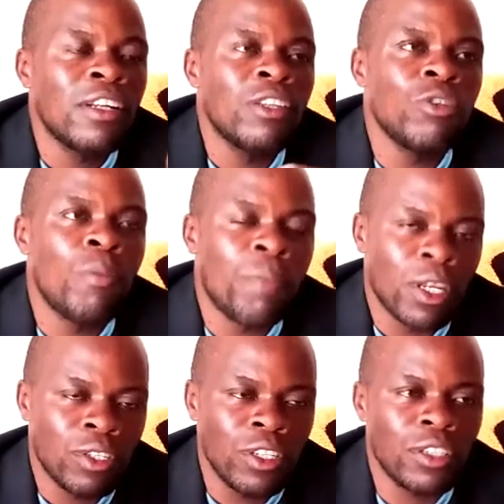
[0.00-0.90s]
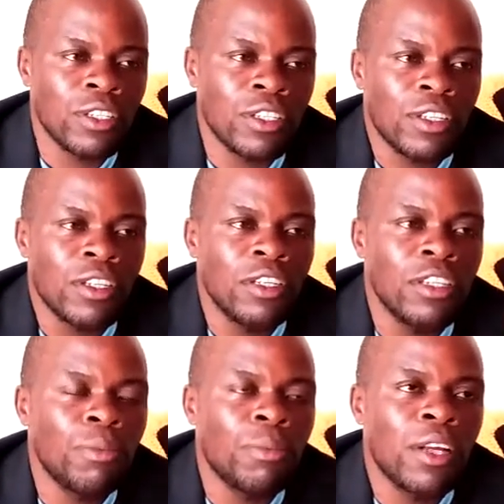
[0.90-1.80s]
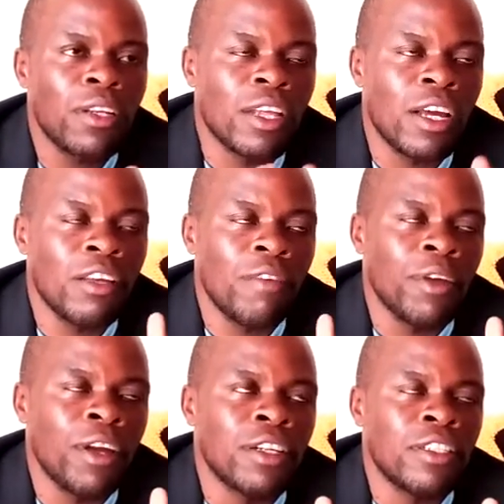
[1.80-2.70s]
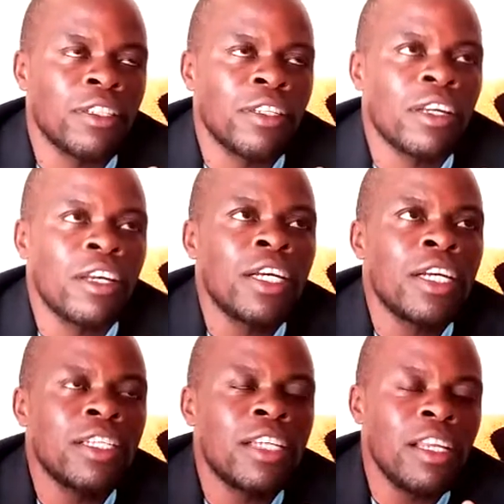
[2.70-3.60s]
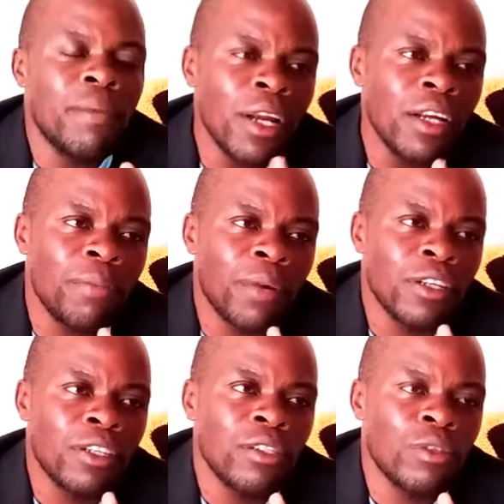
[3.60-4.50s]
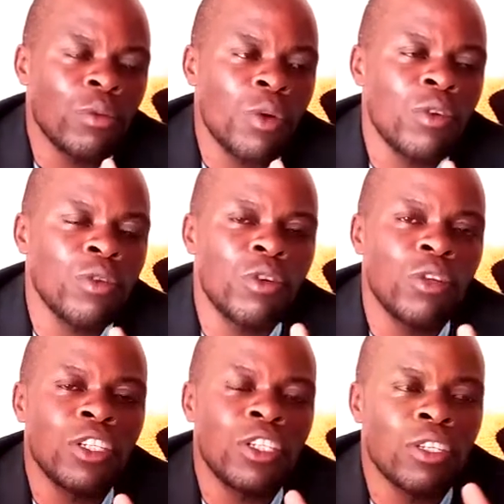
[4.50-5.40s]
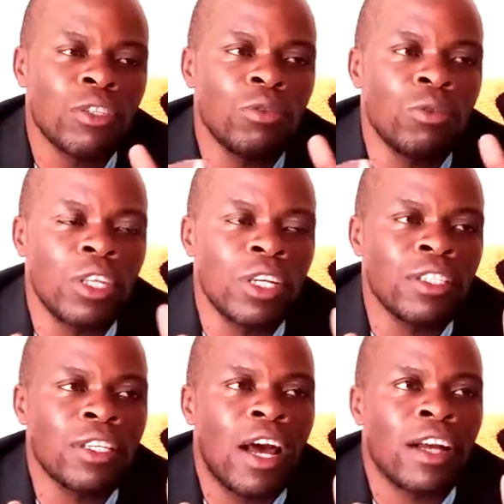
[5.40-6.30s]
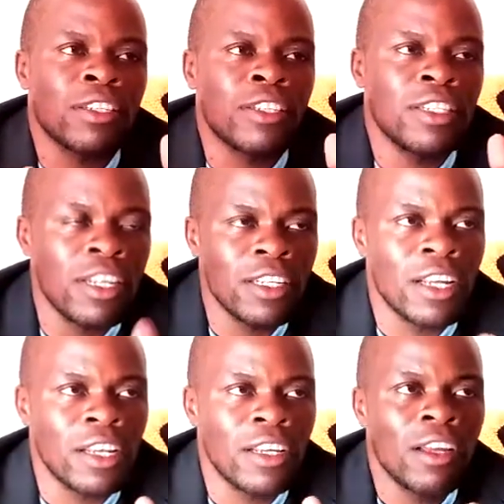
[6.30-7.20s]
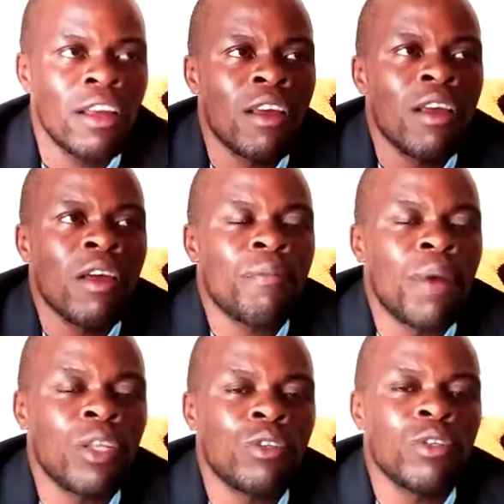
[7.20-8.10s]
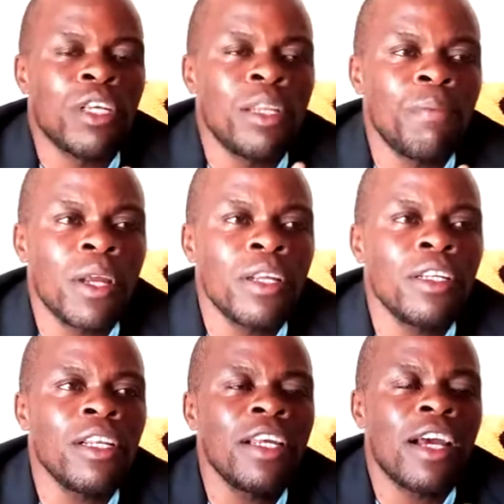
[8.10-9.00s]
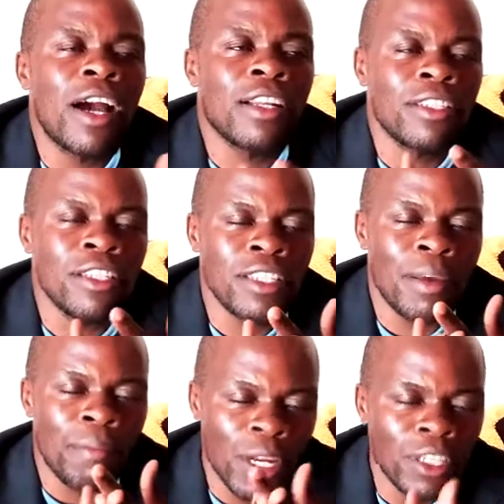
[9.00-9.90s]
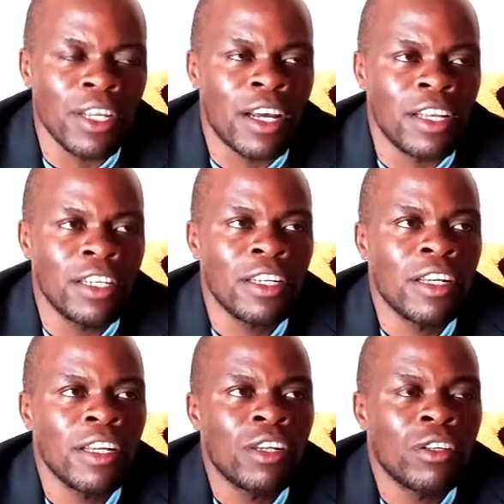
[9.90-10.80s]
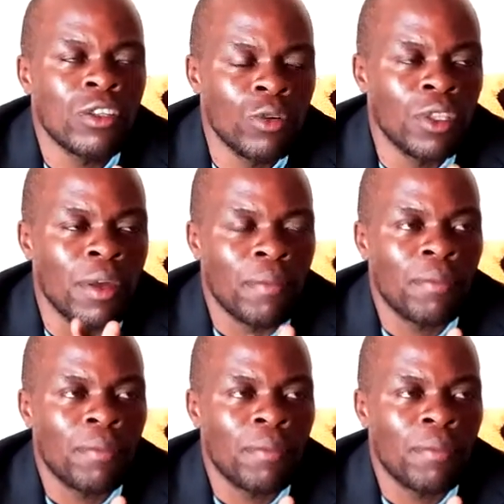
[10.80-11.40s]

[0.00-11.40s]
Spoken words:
You persist despite that difficulty. Deliberate practice, where you don't just do things accidentally, but you deliberately and systematically do them.